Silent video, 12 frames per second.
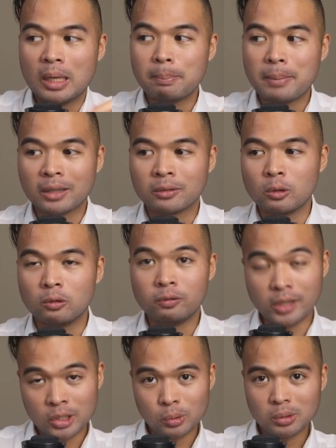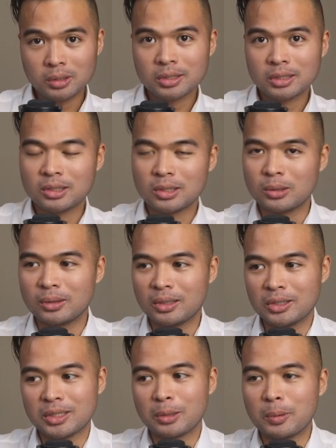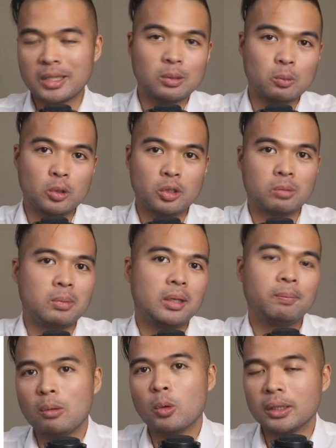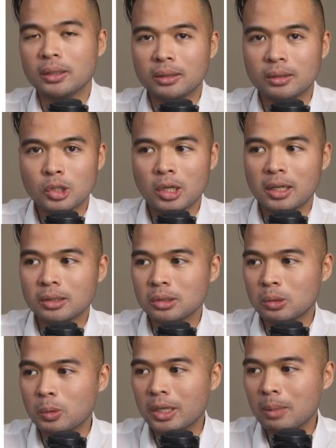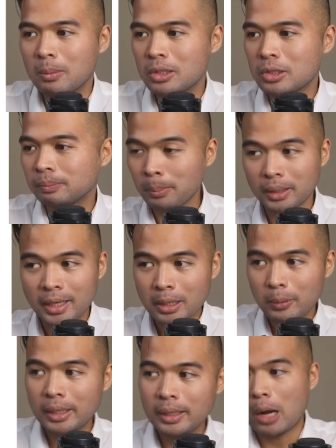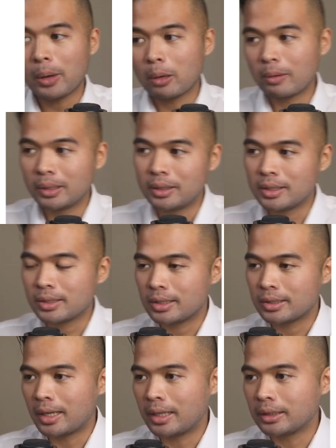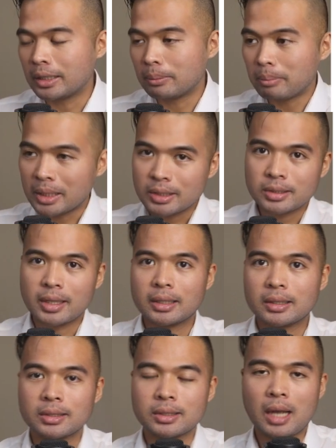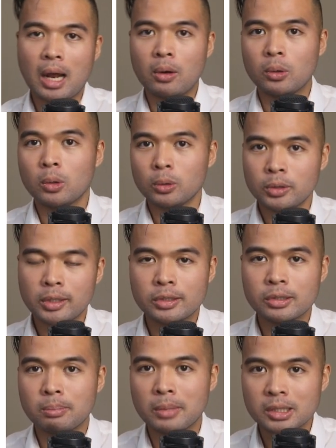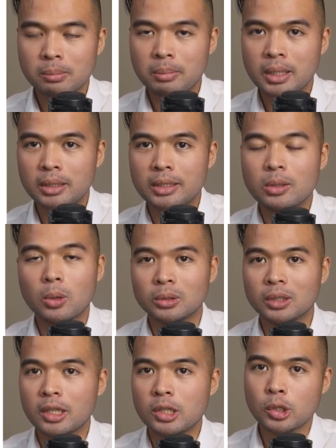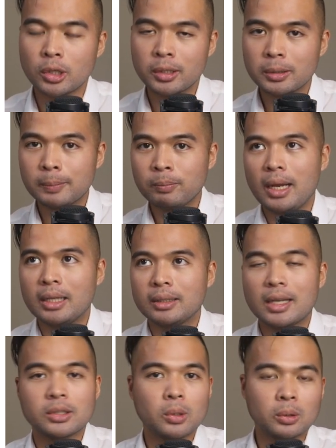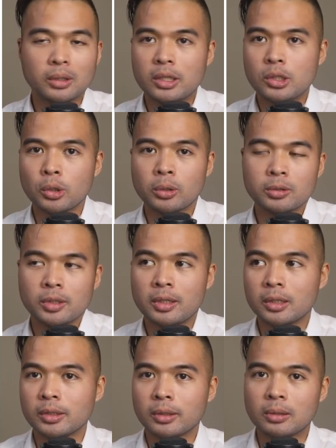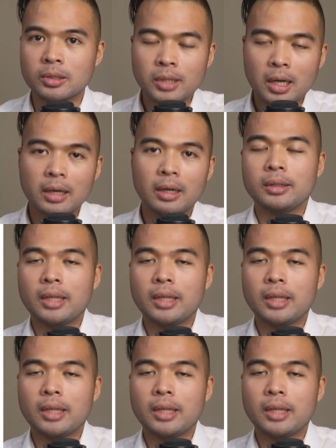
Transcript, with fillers: impactful visuals, so because otherwise it would just be a one chart or one image. But anyway, how I read this is that it means that our audience must be the online journal, and as online journals and articles are,